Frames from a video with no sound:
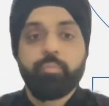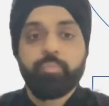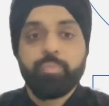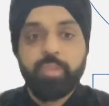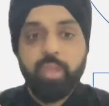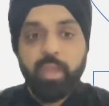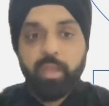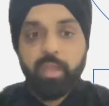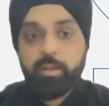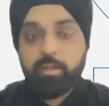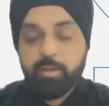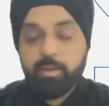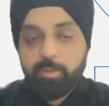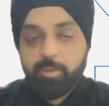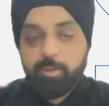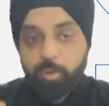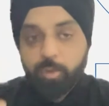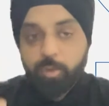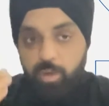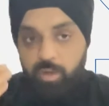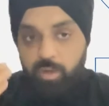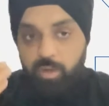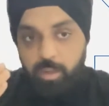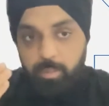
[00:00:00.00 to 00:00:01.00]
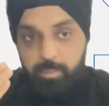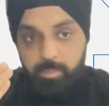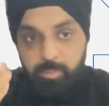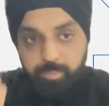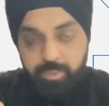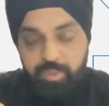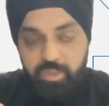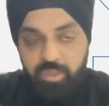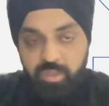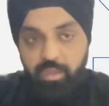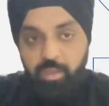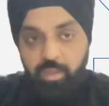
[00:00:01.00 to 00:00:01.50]
then your
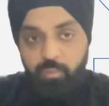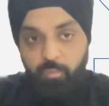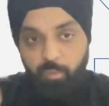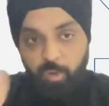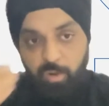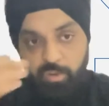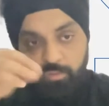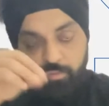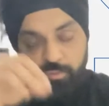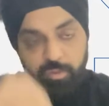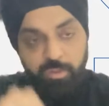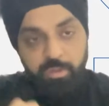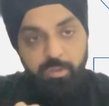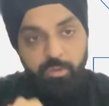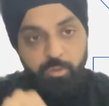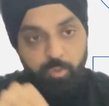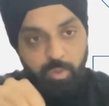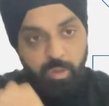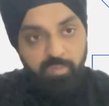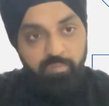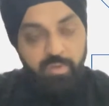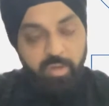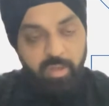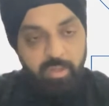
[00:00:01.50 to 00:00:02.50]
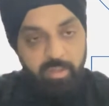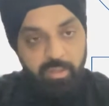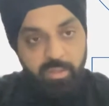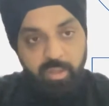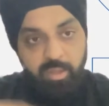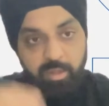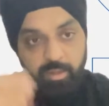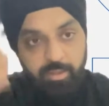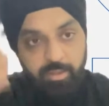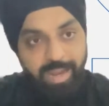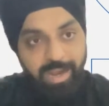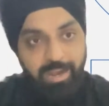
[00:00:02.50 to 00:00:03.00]
company and what work you have done
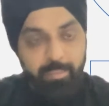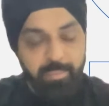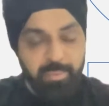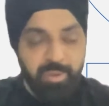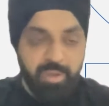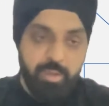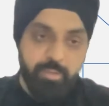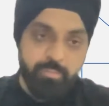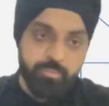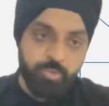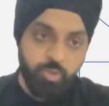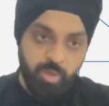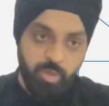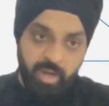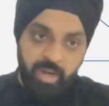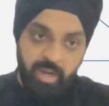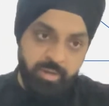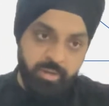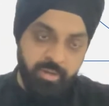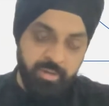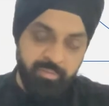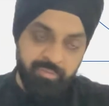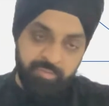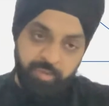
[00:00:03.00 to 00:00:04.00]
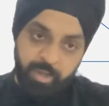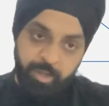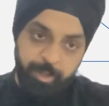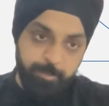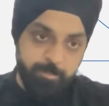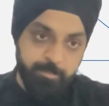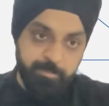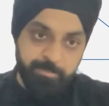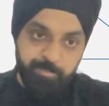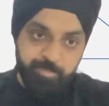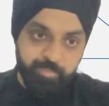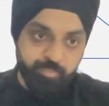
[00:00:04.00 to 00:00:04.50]
there, that becomes your identifier,
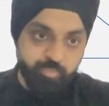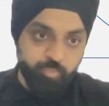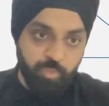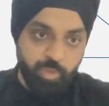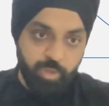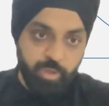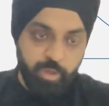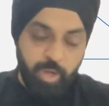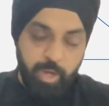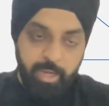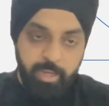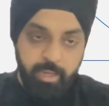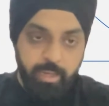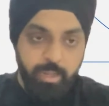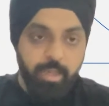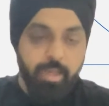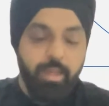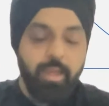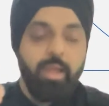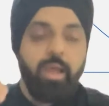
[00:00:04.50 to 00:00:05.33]
right?